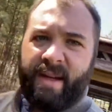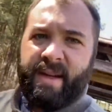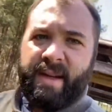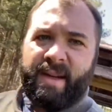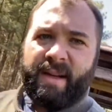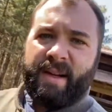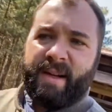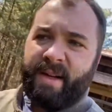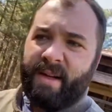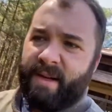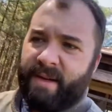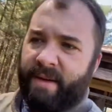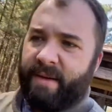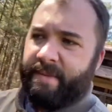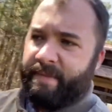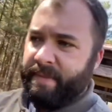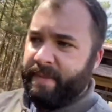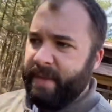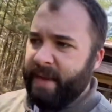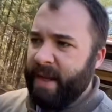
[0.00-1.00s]

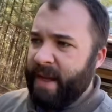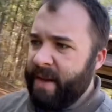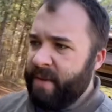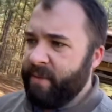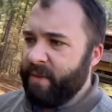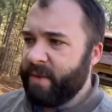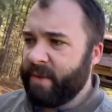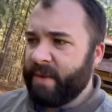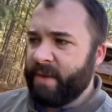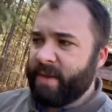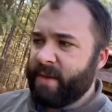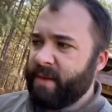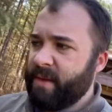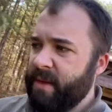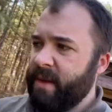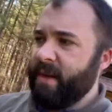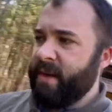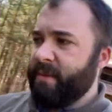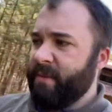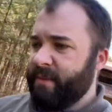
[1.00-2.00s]
It was
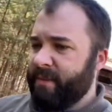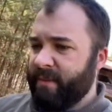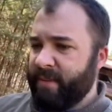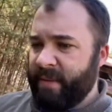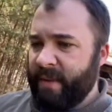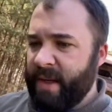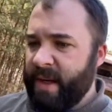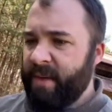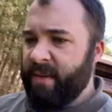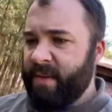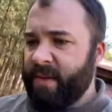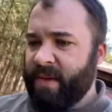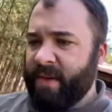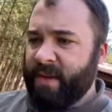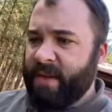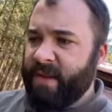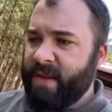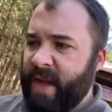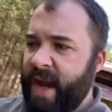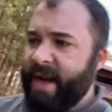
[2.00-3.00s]

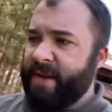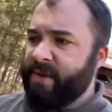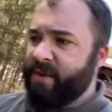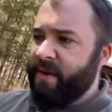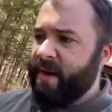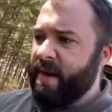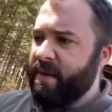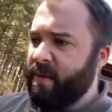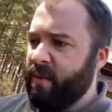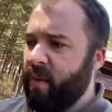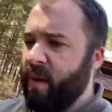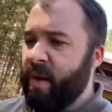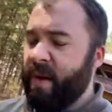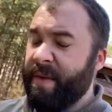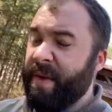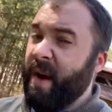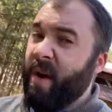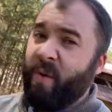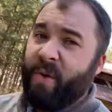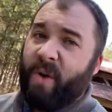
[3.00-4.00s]
just saturated with water.
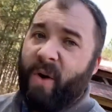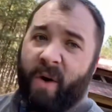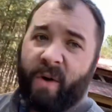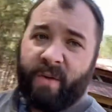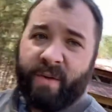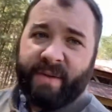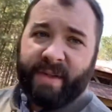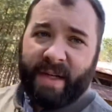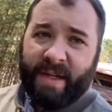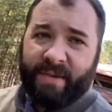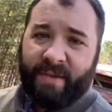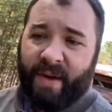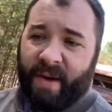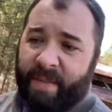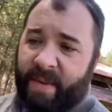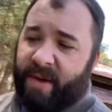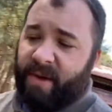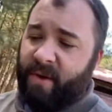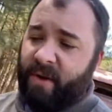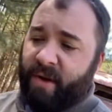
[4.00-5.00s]
The whole yard was saturated. I
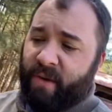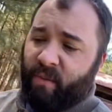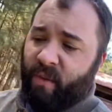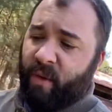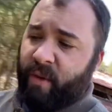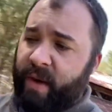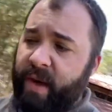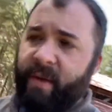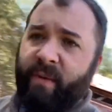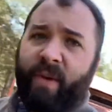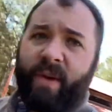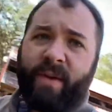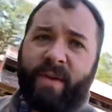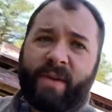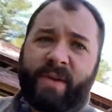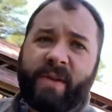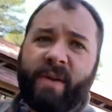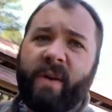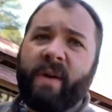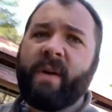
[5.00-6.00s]
mean, you couldn't walk anywhere in
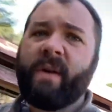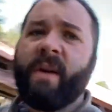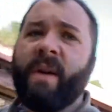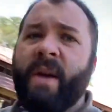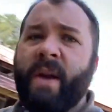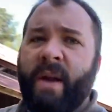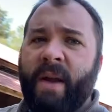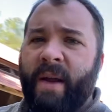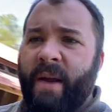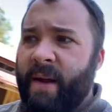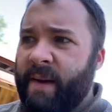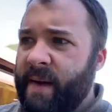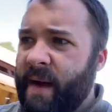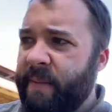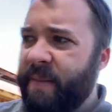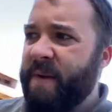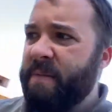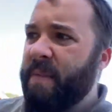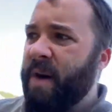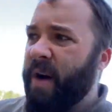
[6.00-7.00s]
this yard and not
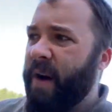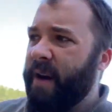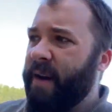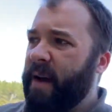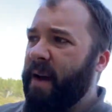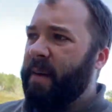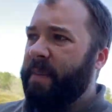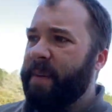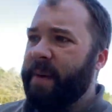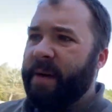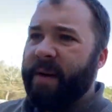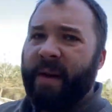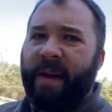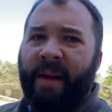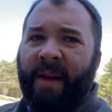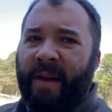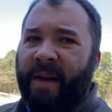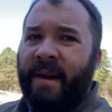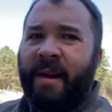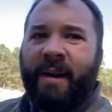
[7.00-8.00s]
be mucking up, and
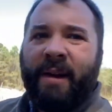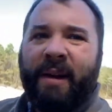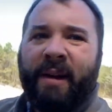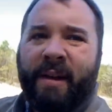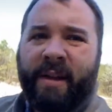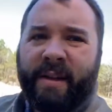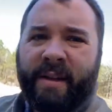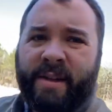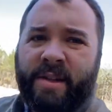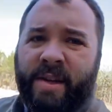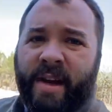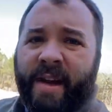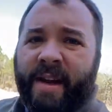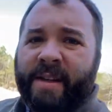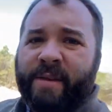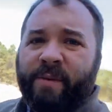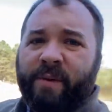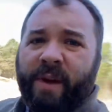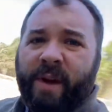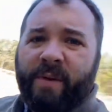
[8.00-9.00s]
the
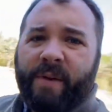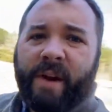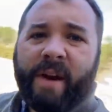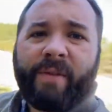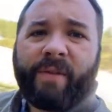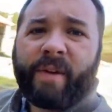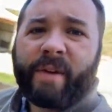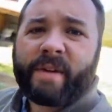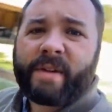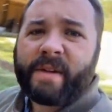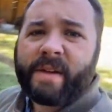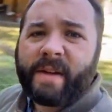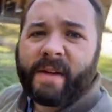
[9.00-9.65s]
chickens were no difference.